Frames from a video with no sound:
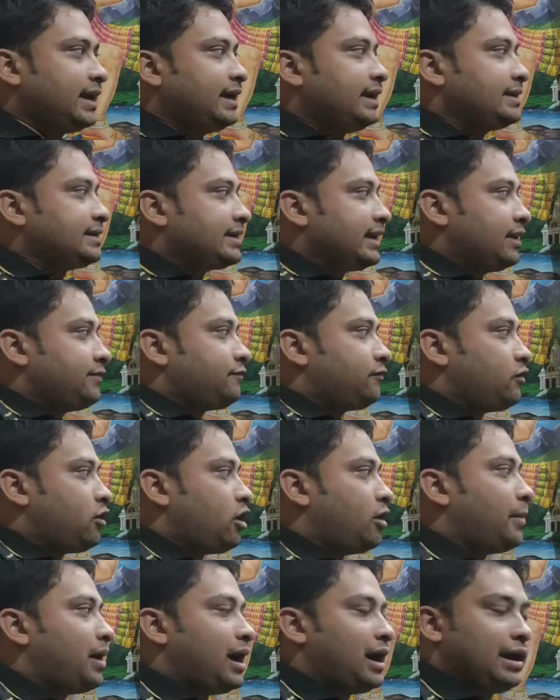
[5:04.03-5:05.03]
it? It can
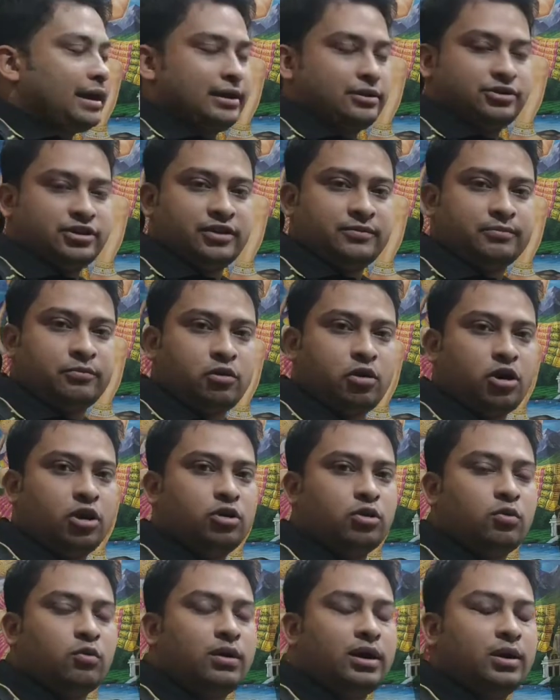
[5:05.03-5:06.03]
form hydrogen
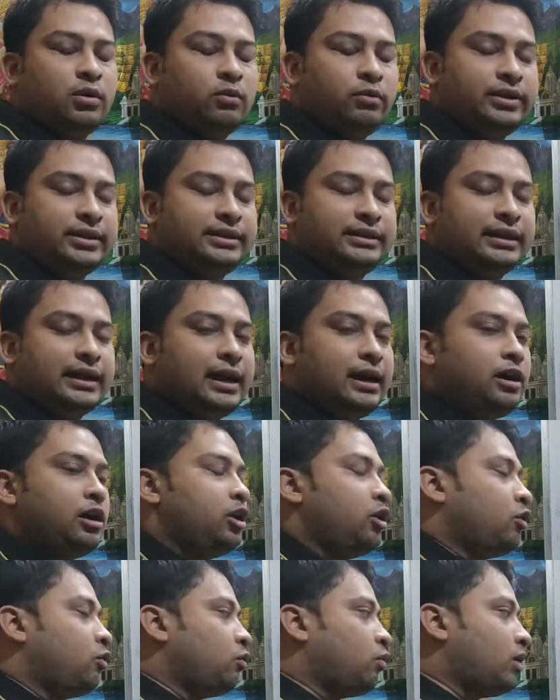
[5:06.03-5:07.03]
bond with
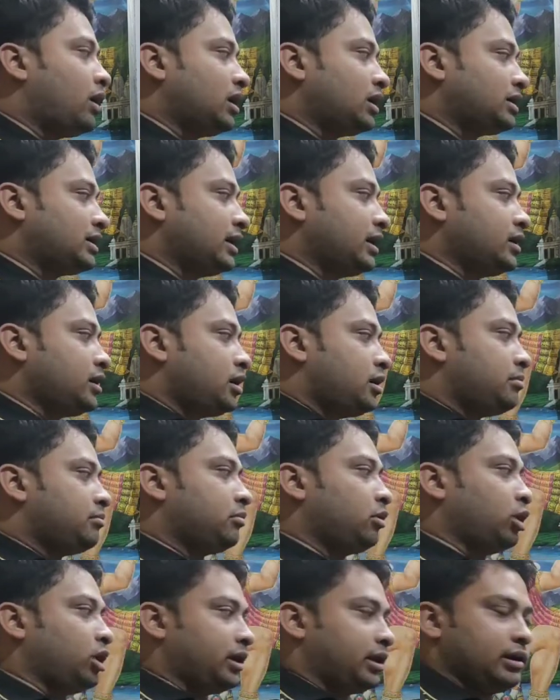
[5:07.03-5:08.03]
the water
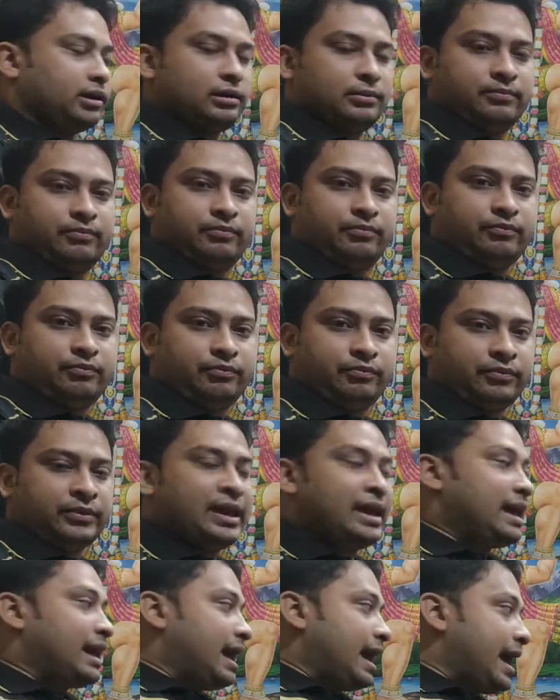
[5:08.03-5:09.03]
molecule.
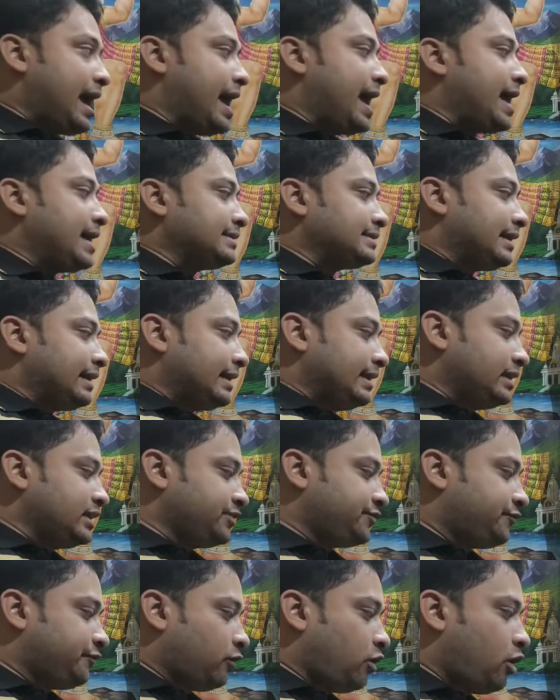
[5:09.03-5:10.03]
As it
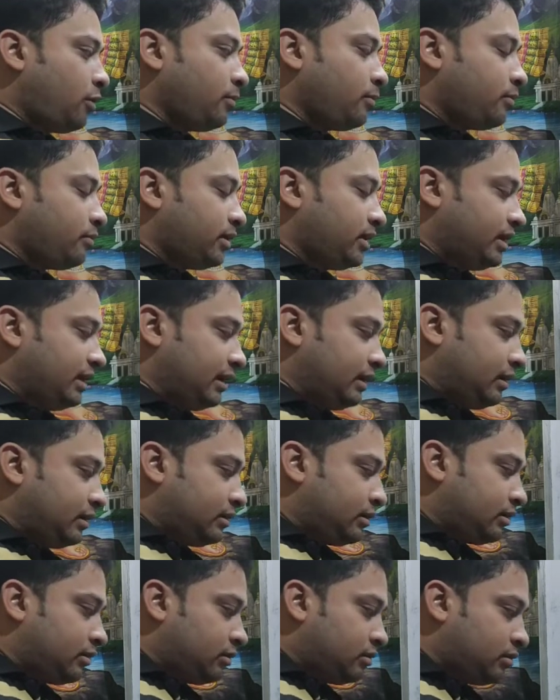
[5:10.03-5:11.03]
is formed,
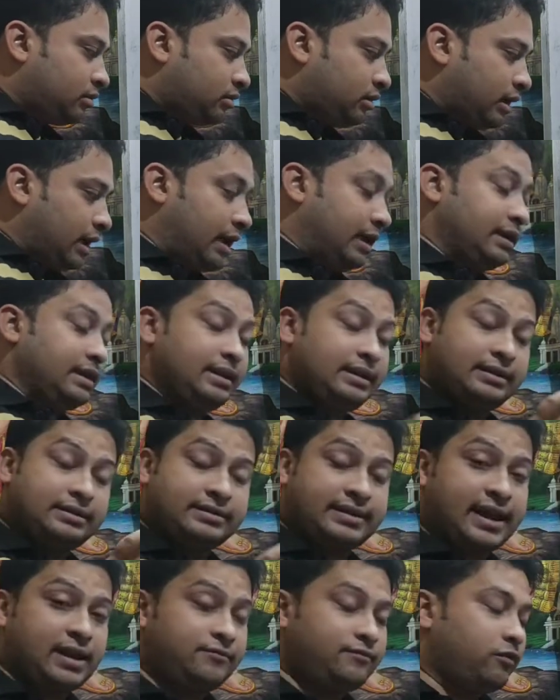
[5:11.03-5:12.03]

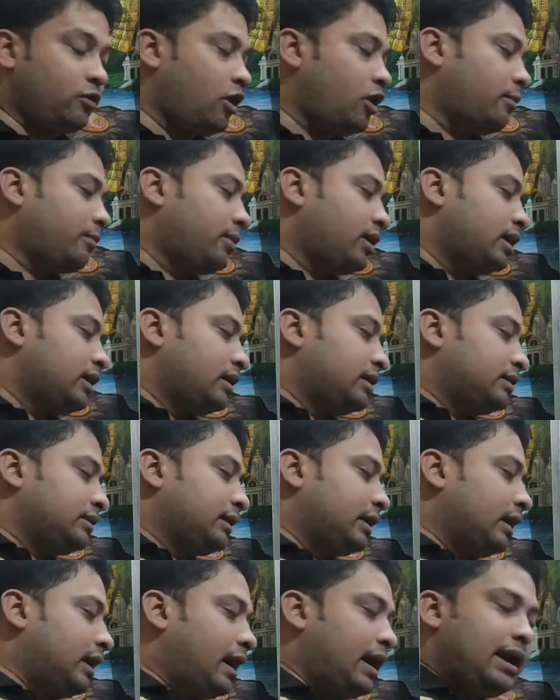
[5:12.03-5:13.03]
it can form
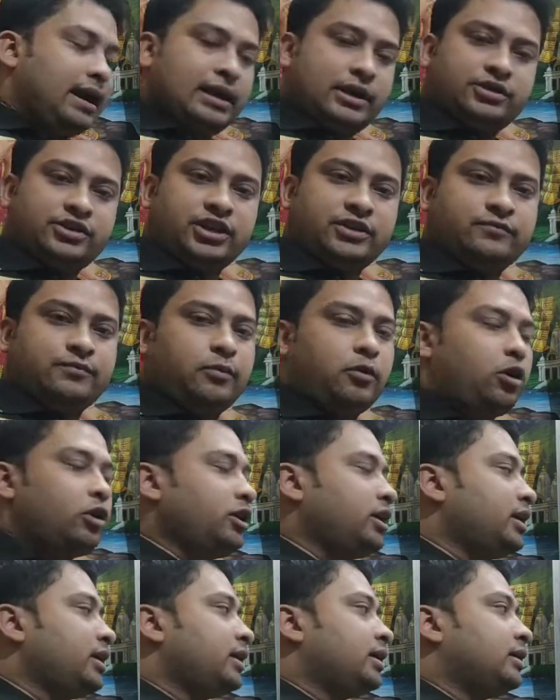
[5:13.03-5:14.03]
the hydrogen
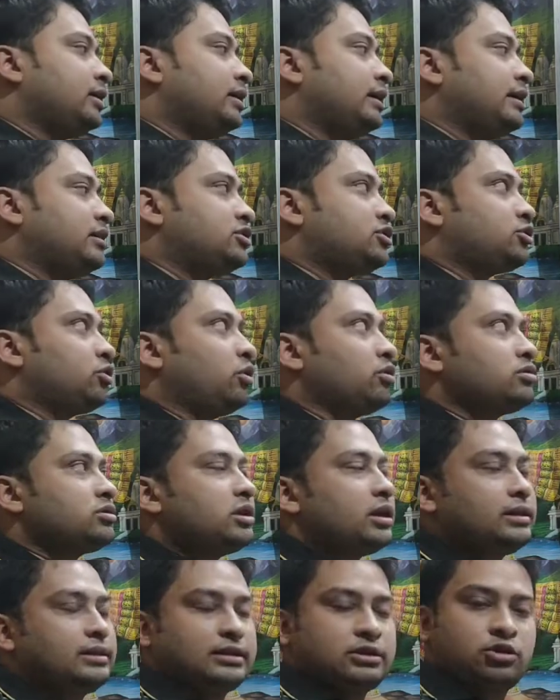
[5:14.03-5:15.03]
bond. It
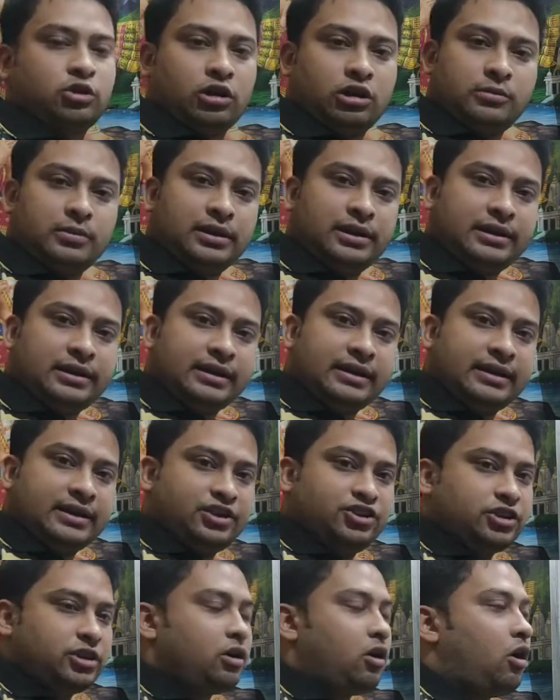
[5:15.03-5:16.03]
shows the solubility
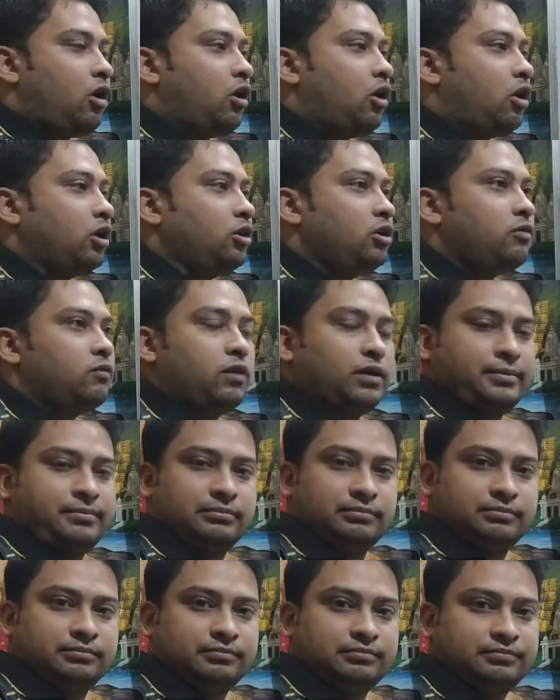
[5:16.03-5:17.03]
nature on
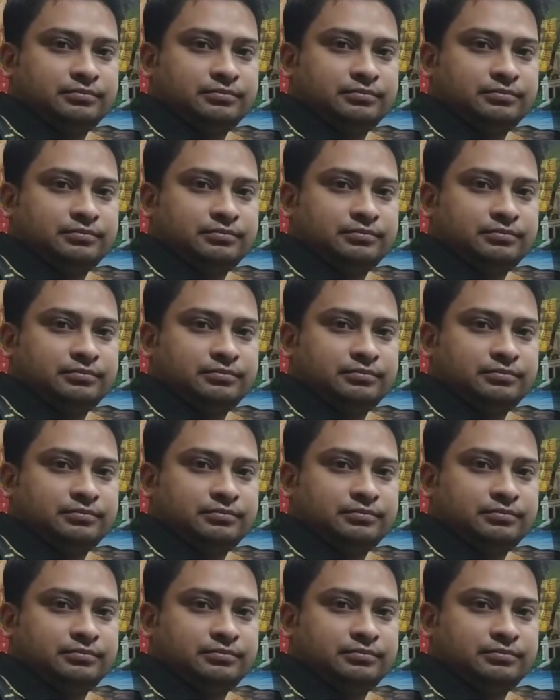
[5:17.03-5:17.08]
water.